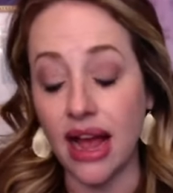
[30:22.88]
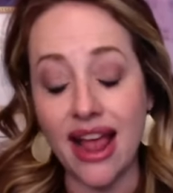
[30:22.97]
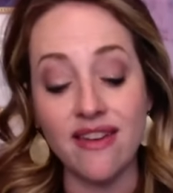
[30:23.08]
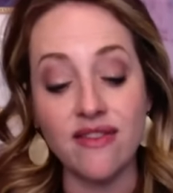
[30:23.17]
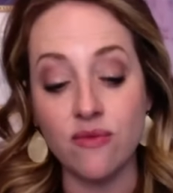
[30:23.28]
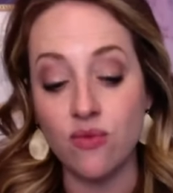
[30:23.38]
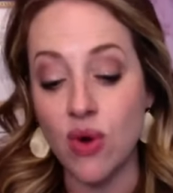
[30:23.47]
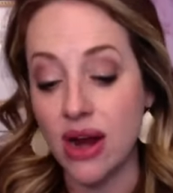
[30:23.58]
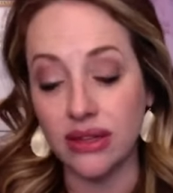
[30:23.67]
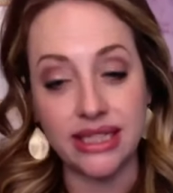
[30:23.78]
I have
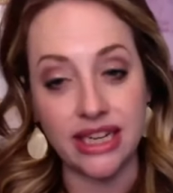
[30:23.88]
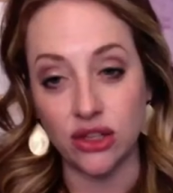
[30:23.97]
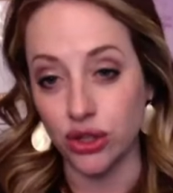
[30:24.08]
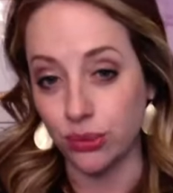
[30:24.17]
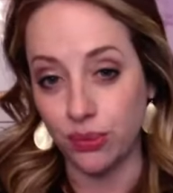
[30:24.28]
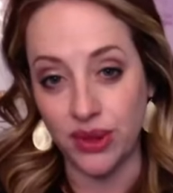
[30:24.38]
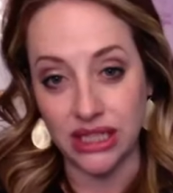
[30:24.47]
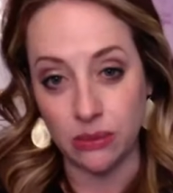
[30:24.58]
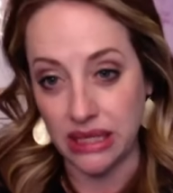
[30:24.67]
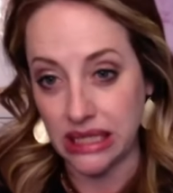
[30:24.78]
rarely seen a group
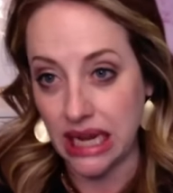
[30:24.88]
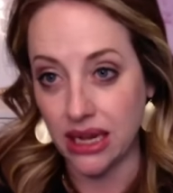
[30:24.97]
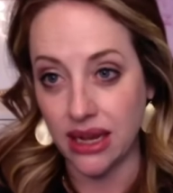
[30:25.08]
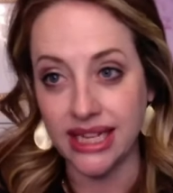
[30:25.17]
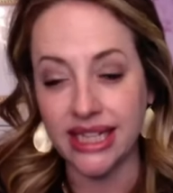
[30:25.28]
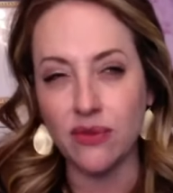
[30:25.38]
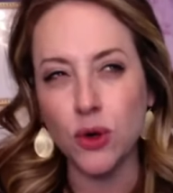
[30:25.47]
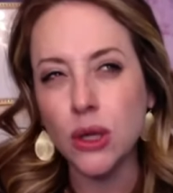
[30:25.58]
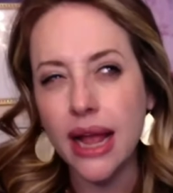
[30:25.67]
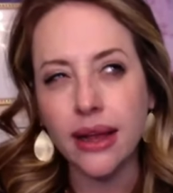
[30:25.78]
that's busy, except
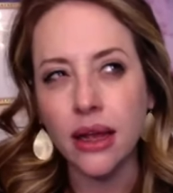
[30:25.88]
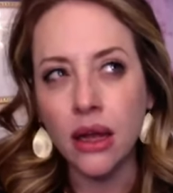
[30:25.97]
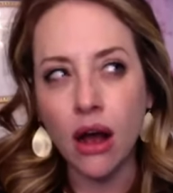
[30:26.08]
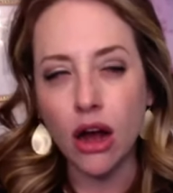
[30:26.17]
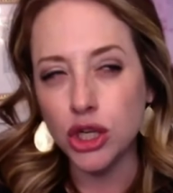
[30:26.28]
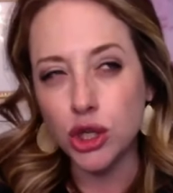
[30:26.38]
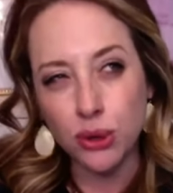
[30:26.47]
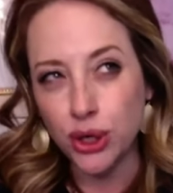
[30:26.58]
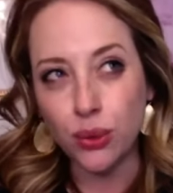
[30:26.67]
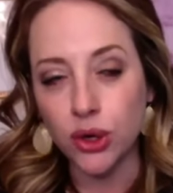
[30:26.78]
for like
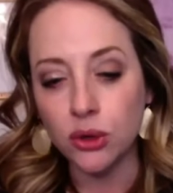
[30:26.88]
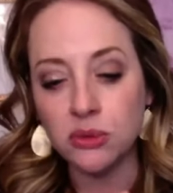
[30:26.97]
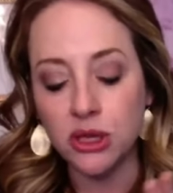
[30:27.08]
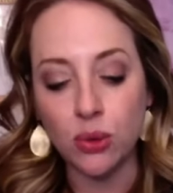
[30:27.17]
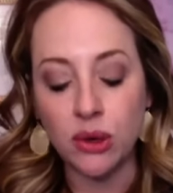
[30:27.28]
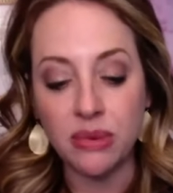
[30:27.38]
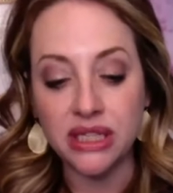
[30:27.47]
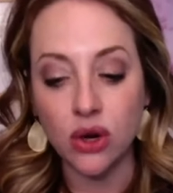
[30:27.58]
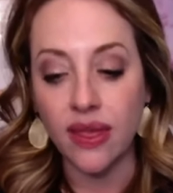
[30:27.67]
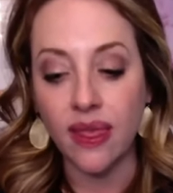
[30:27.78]
entrepreneur groups, but you wouldn't be
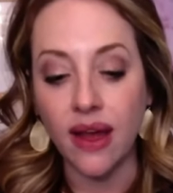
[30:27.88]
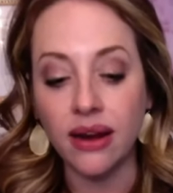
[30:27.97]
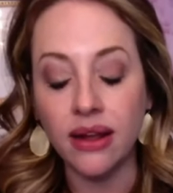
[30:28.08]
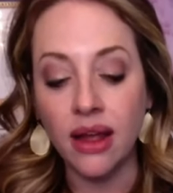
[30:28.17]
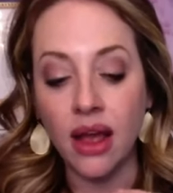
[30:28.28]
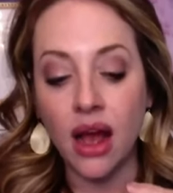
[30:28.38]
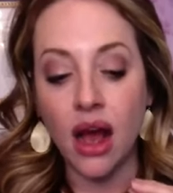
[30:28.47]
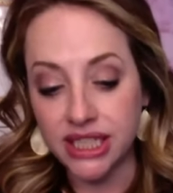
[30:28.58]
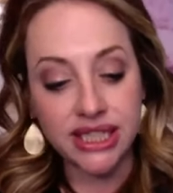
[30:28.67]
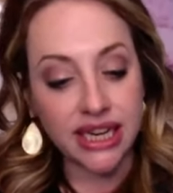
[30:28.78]
starting that.
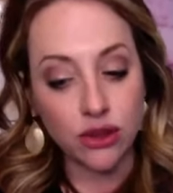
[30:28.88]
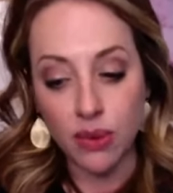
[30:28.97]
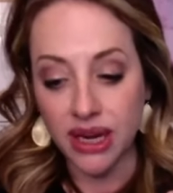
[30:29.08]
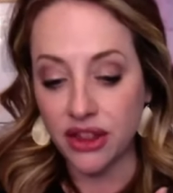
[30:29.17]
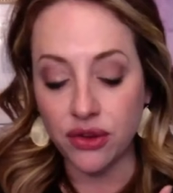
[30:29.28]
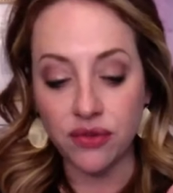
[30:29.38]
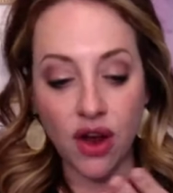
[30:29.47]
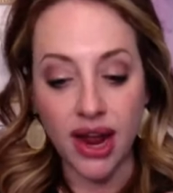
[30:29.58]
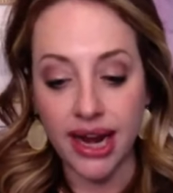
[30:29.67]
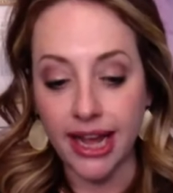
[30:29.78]
To stick to Monday through
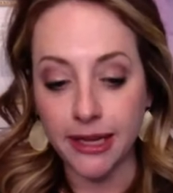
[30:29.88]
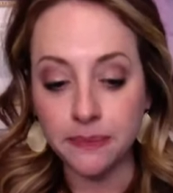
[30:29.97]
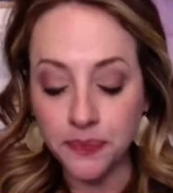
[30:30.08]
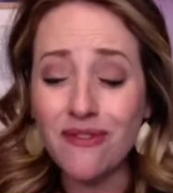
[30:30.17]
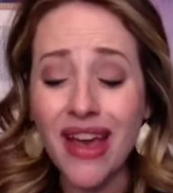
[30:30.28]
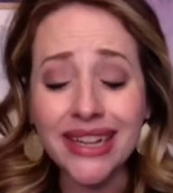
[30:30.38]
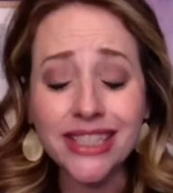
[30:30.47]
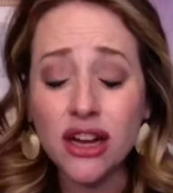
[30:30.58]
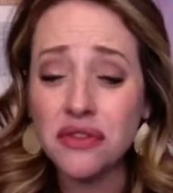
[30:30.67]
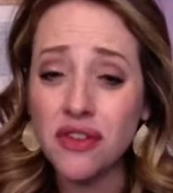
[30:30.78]
Friday,
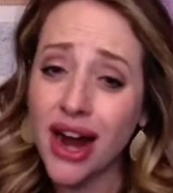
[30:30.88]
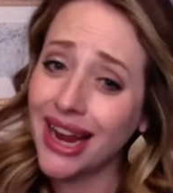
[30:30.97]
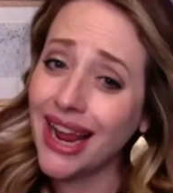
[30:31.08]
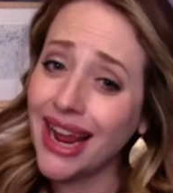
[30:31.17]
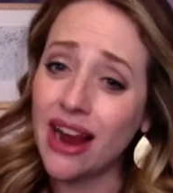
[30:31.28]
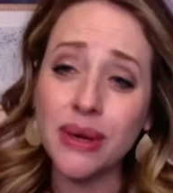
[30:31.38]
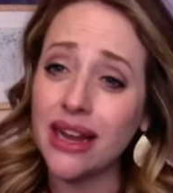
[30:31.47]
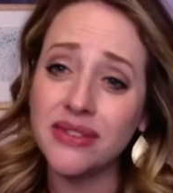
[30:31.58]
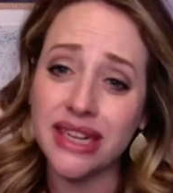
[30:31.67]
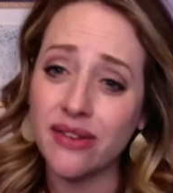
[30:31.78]
events on Friday. Everyone
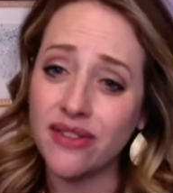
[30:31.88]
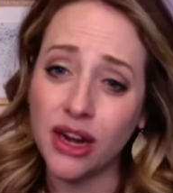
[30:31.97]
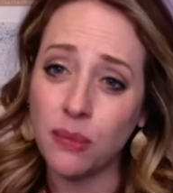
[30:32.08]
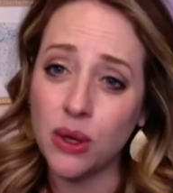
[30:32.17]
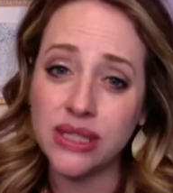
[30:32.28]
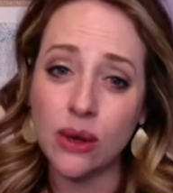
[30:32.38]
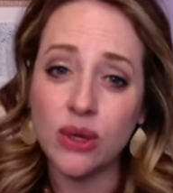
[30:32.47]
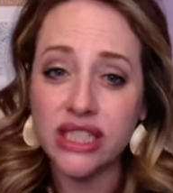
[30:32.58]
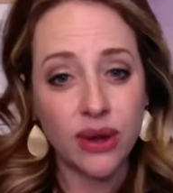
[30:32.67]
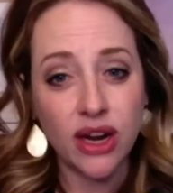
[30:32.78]
loves an event post, like
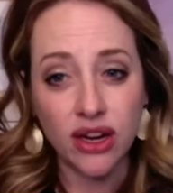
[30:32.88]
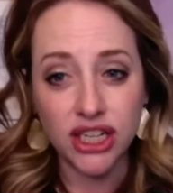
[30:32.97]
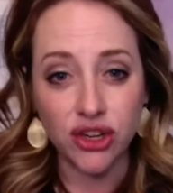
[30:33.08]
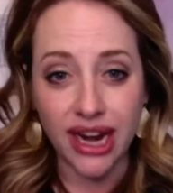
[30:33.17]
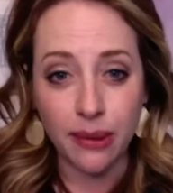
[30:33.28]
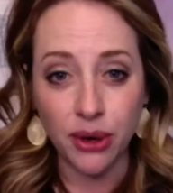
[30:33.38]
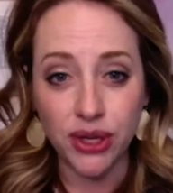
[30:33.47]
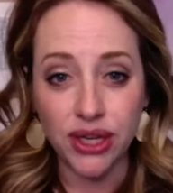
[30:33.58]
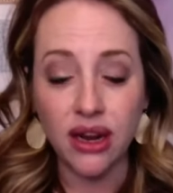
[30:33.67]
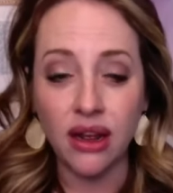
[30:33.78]
what's going on in your
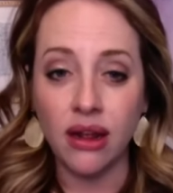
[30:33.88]
neighborhood.